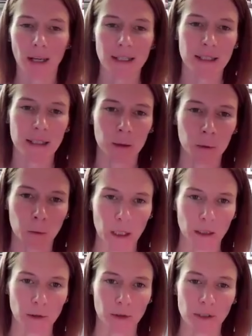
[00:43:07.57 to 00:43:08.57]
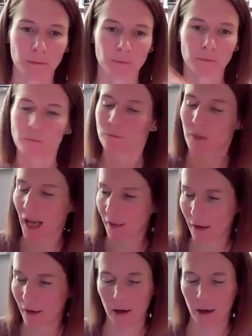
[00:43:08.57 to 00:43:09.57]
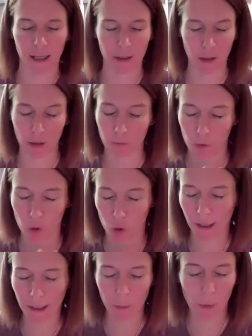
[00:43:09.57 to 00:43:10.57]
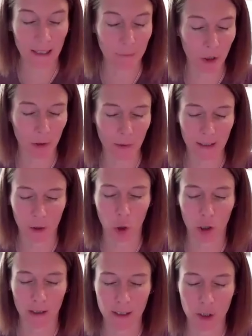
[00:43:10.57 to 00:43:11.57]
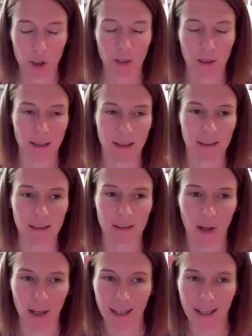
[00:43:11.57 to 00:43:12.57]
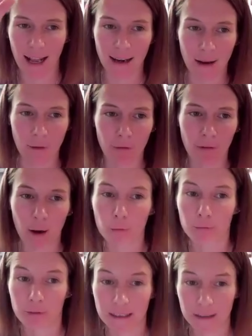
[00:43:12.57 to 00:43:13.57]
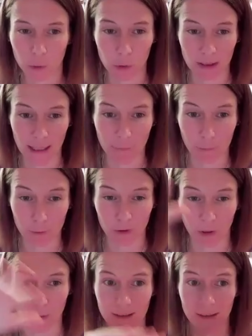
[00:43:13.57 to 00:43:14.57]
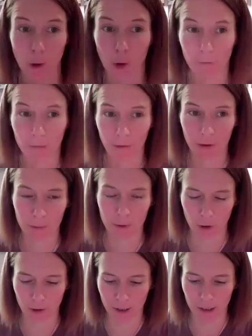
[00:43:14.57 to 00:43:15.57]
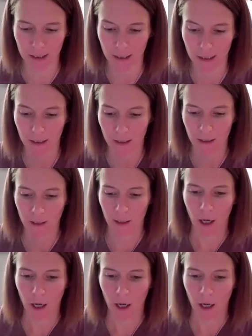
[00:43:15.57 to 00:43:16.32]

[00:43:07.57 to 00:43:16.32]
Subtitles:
Ideal world, and I straight away am going to acknowledge that this is like NFL resource level, so it's not for the majority.